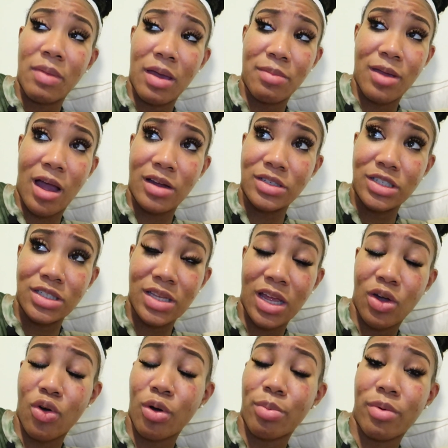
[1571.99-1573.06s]
Maybe I'll just
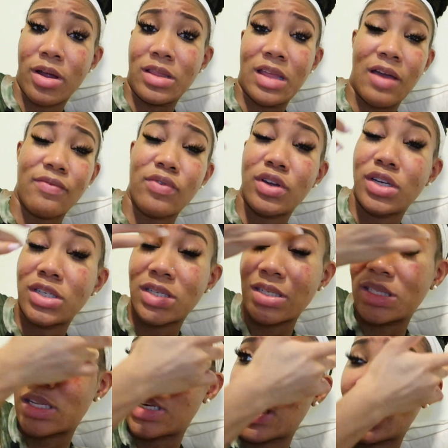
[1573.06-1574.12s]
incorporate that footage in
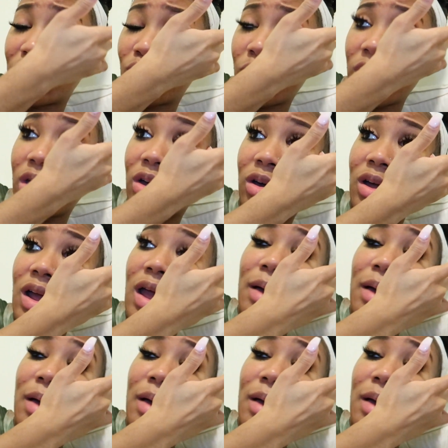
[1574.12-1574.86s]
Sunday as well.